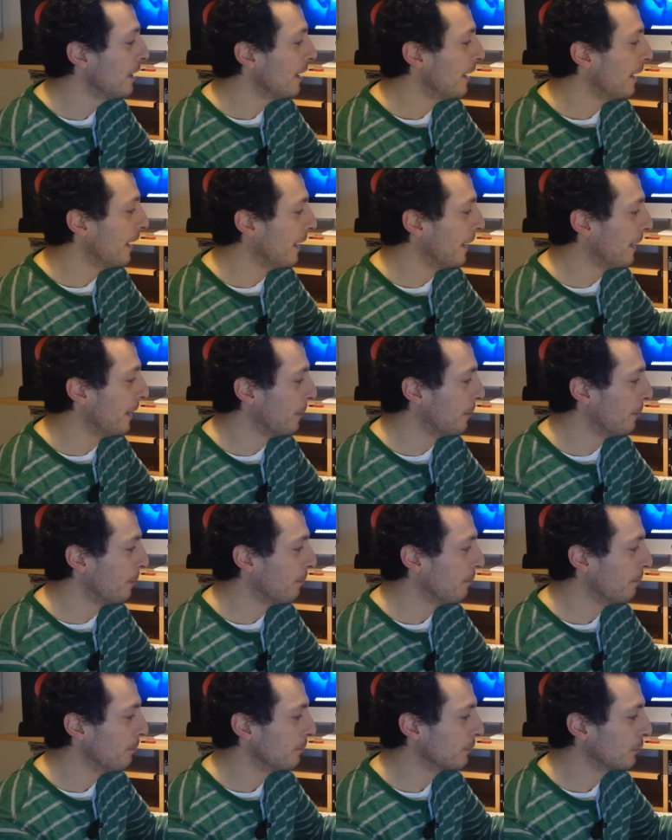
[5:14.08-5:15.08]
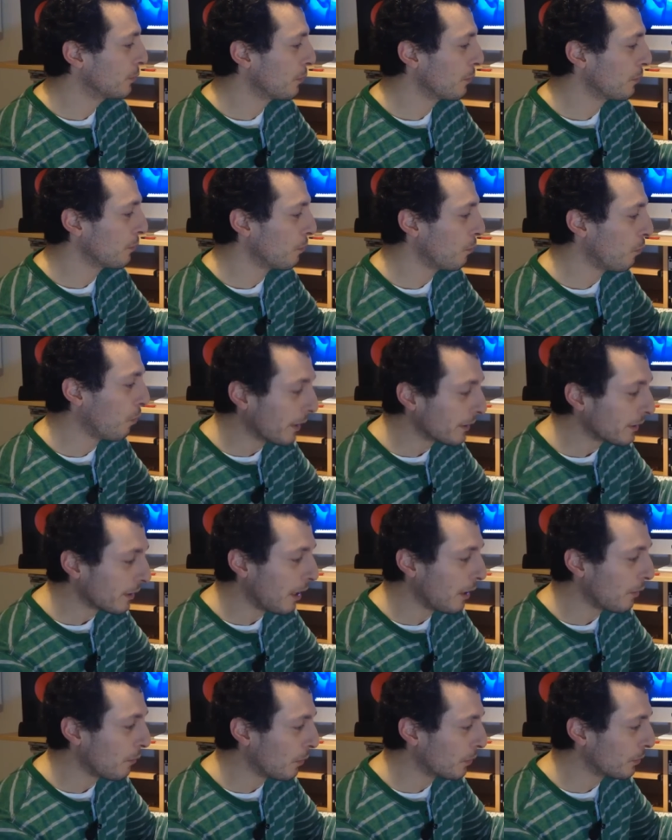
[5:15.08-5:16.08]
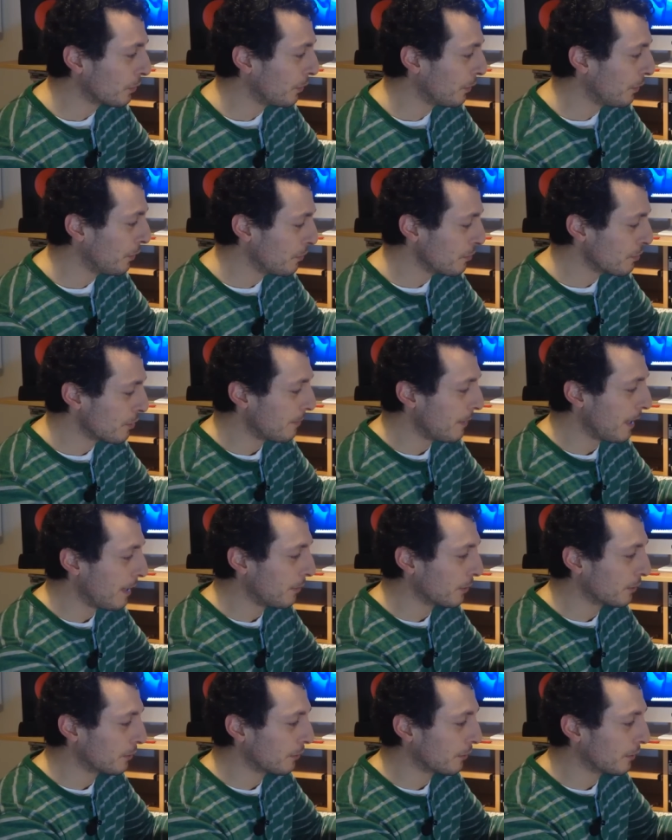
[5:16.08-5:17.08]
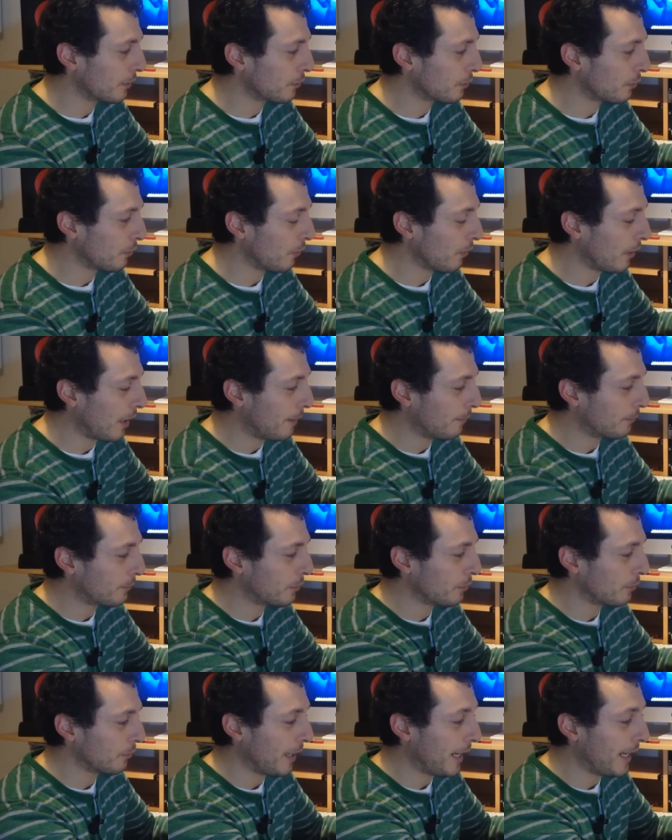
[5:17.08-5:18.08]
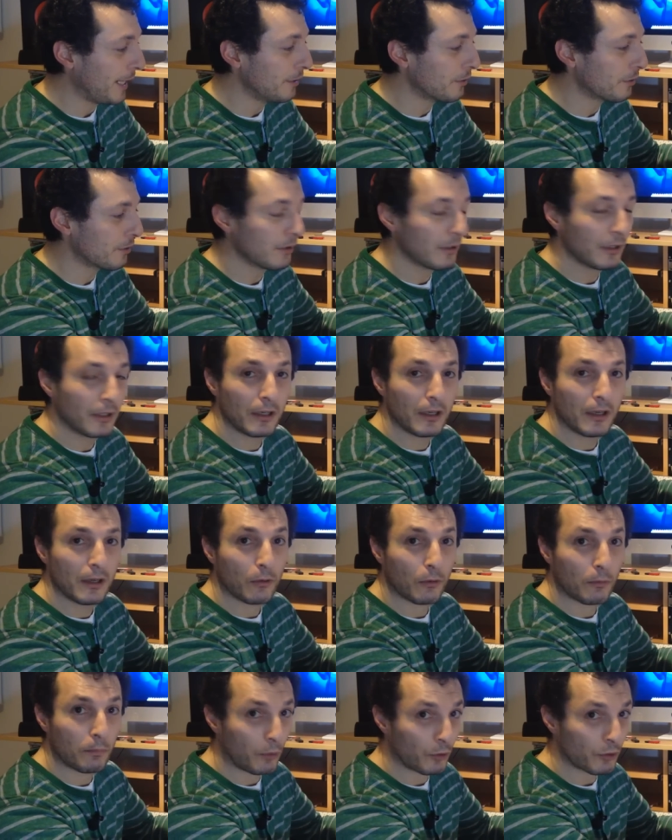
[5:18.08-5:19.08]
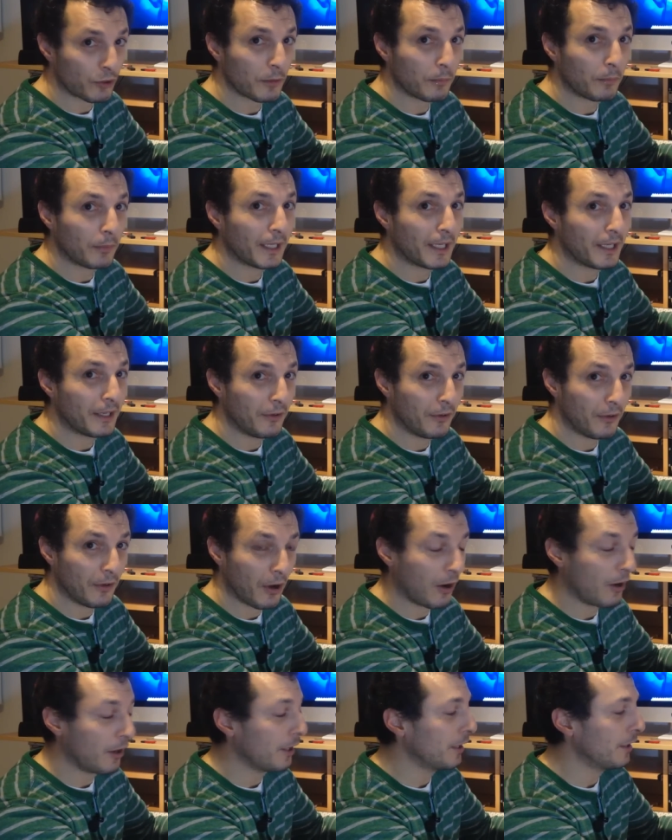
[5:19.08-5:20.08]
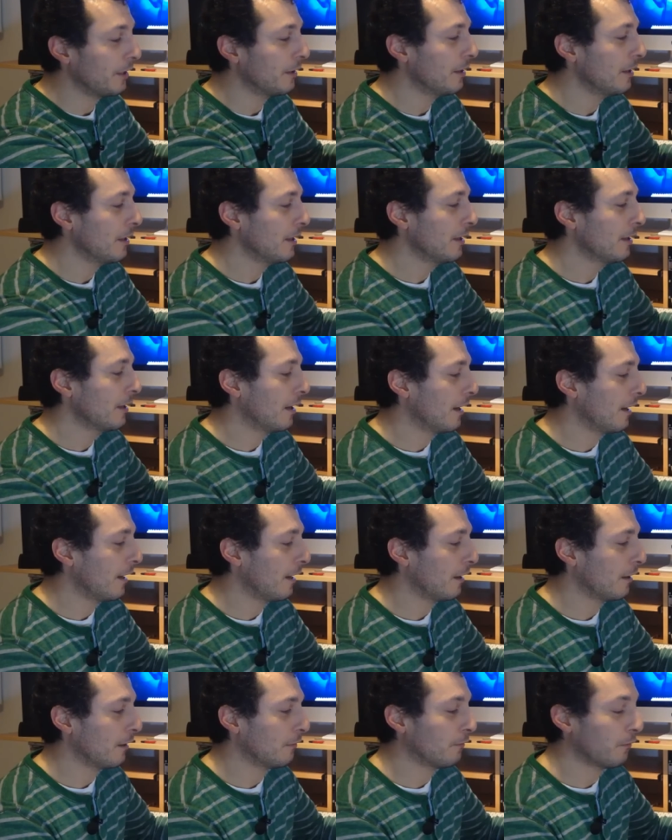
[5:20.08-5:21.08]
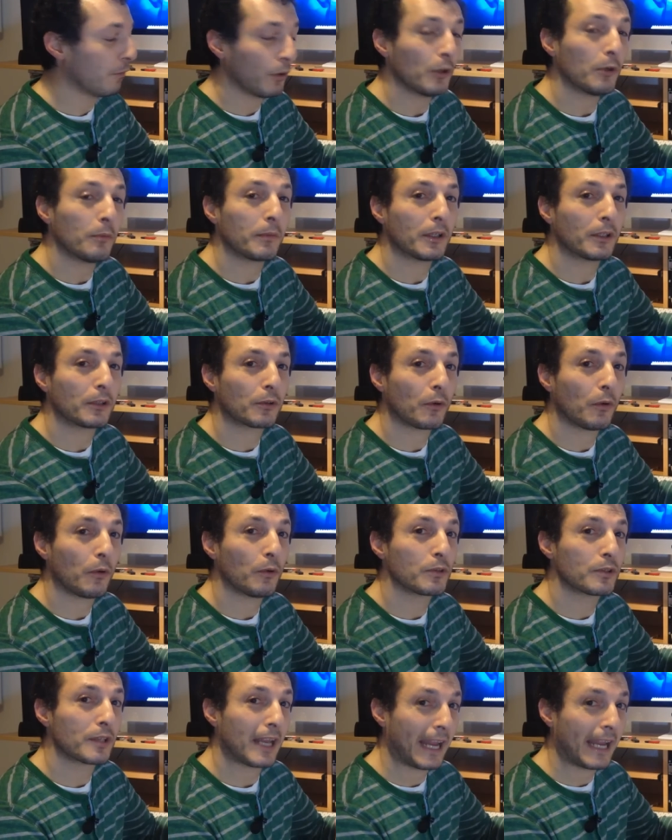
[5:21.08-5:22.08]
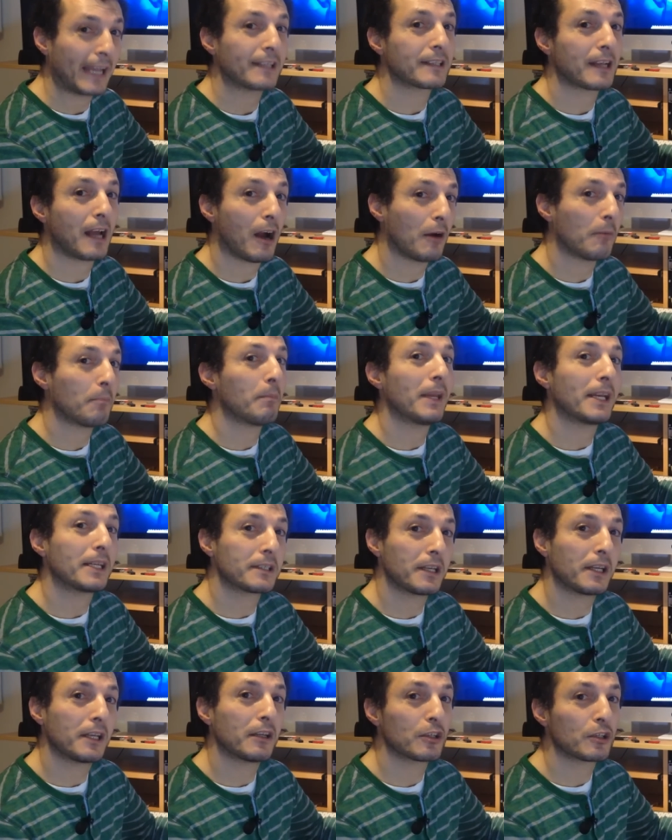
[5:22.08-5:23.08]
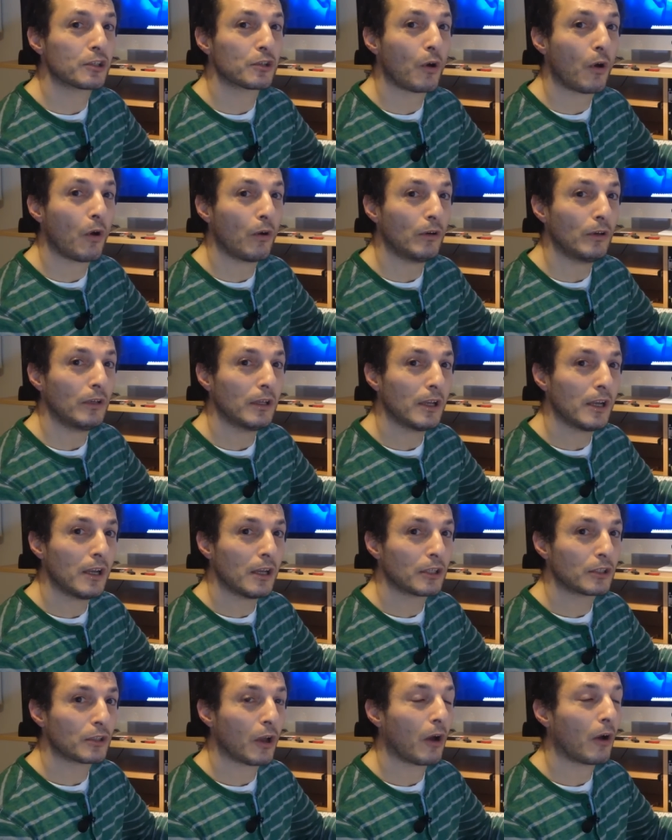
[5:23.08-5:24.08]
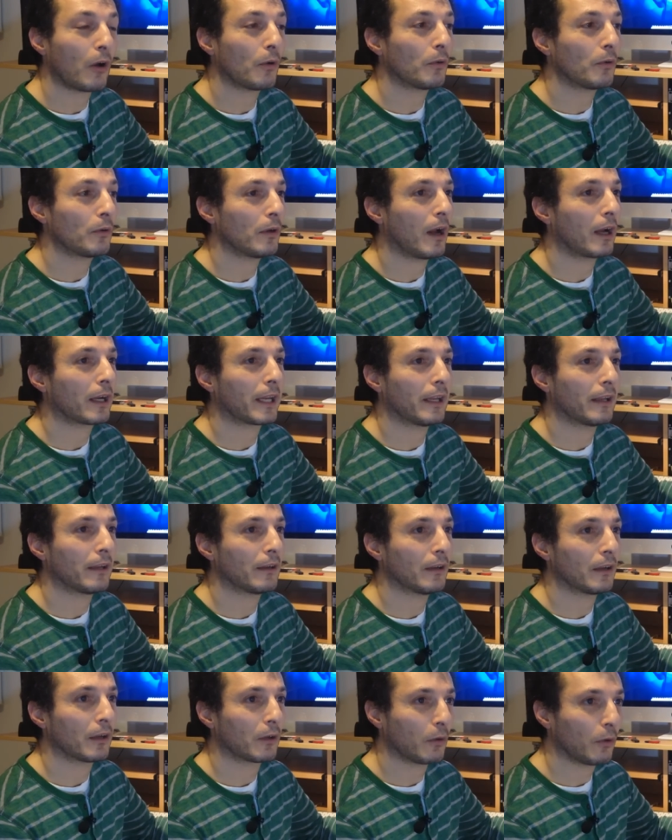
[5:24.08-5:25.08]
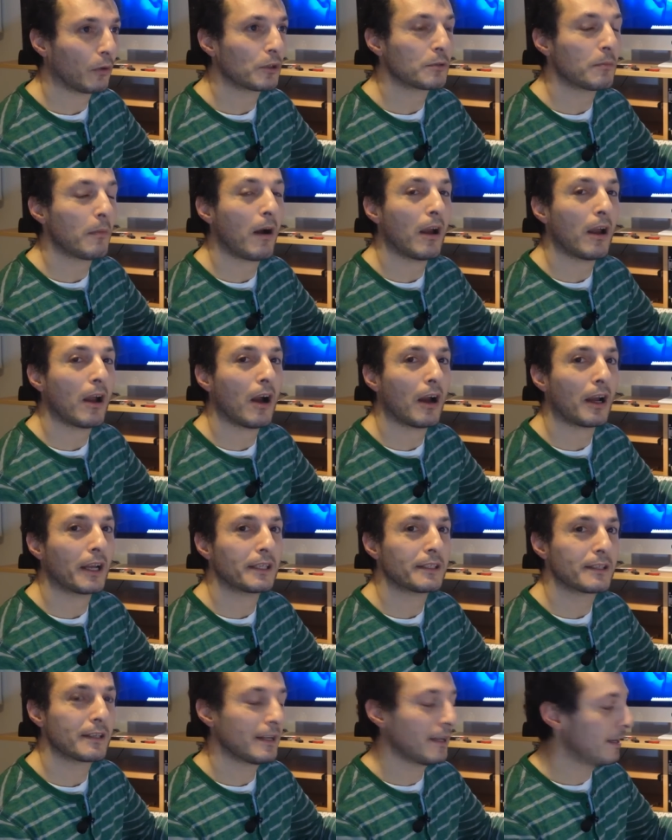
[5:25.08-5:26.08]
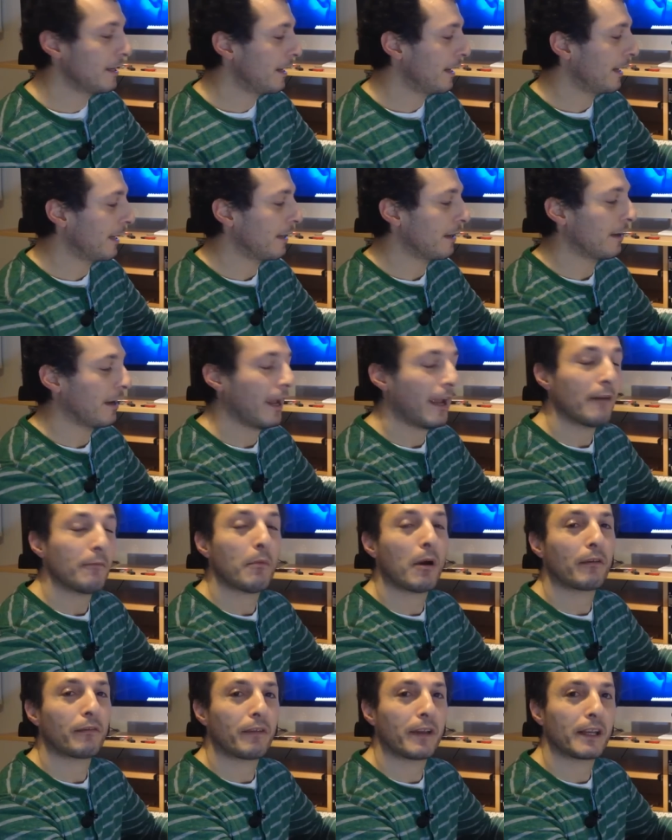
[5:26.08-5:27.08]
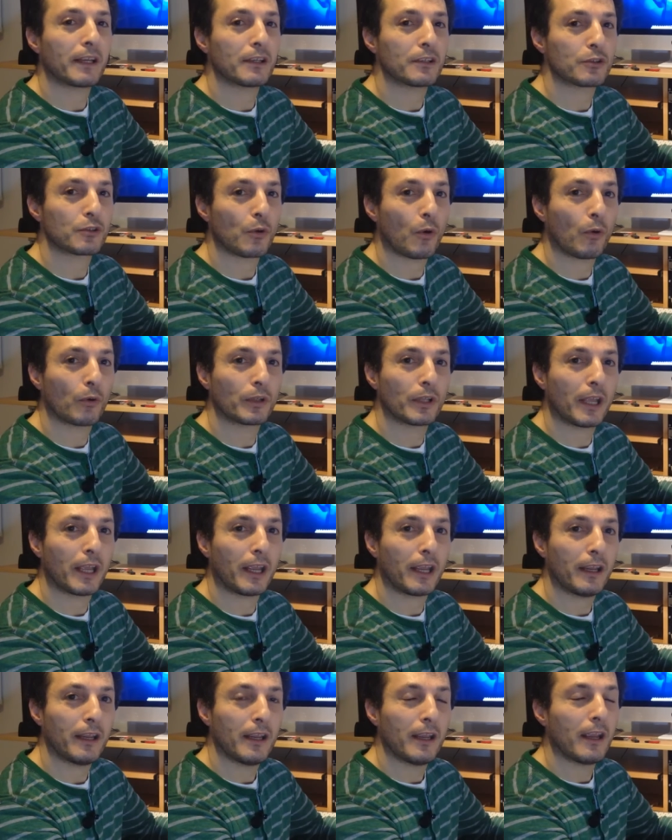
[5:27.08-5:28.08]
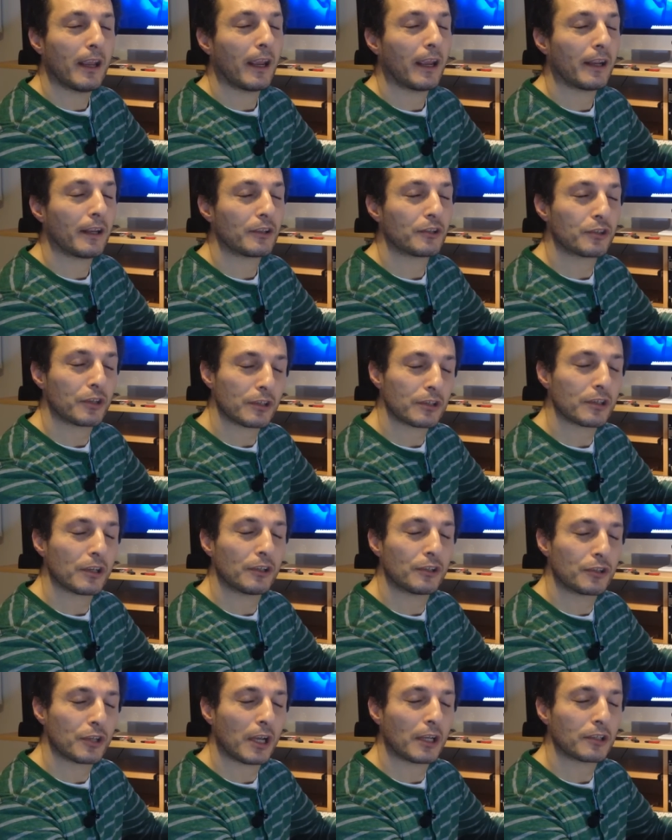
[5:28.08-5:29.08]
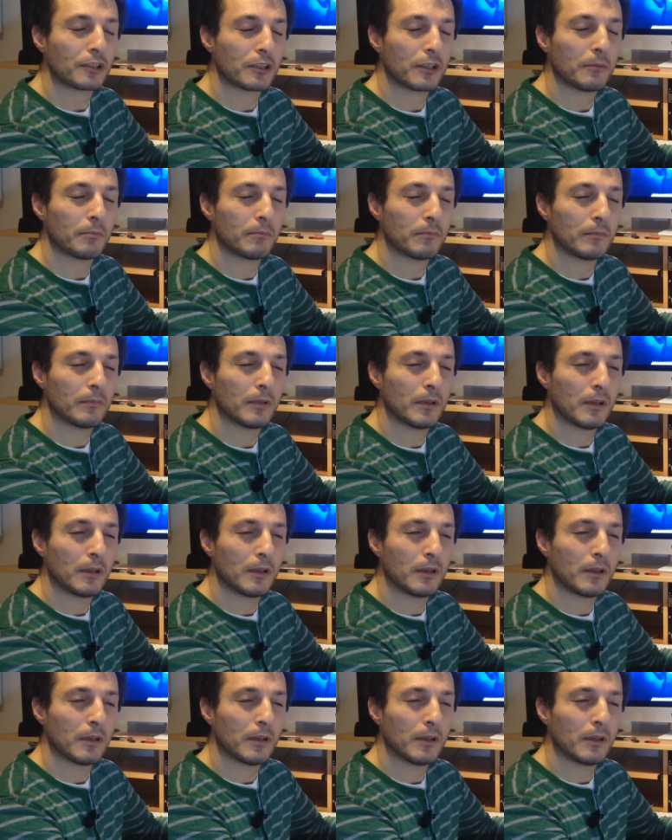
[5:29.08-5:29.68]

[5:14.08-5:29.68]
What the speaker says: To what I want to use, to be able to control up to 8 or possibly 9 volume controls as I'm mixing a song. So I can close my eyes and have my fingers on there and just adjust them